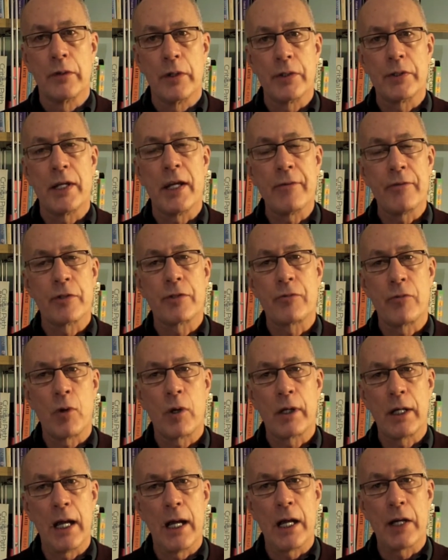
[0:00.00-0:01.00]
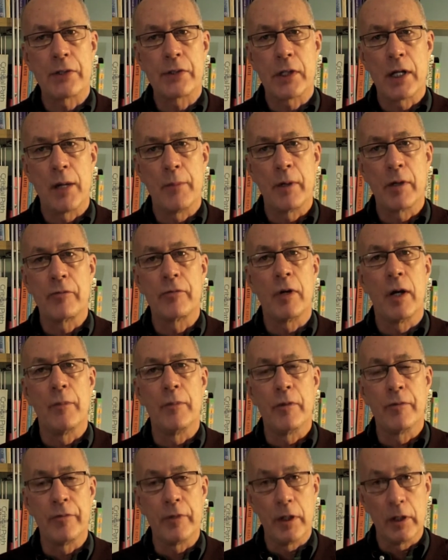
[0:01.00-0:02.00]
The safest forecast coming
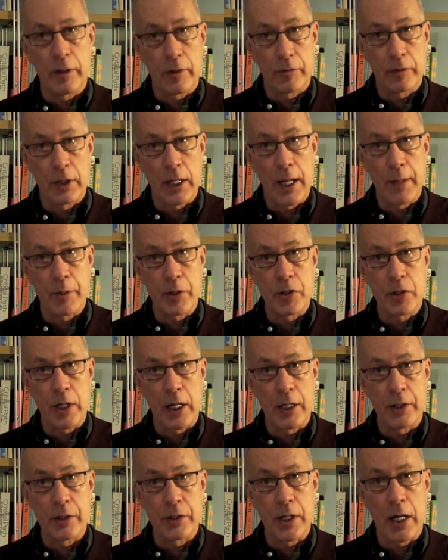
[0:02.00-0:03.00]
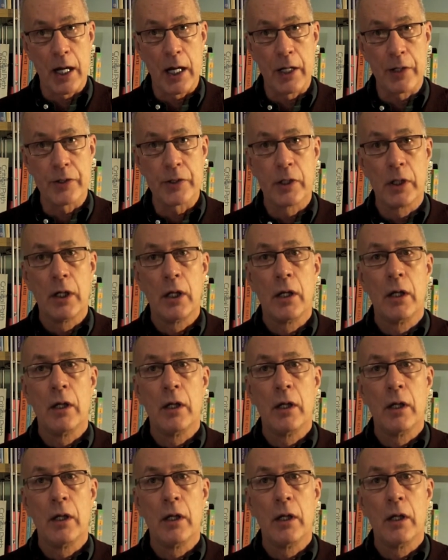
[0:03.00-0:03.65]
from the field of climate change science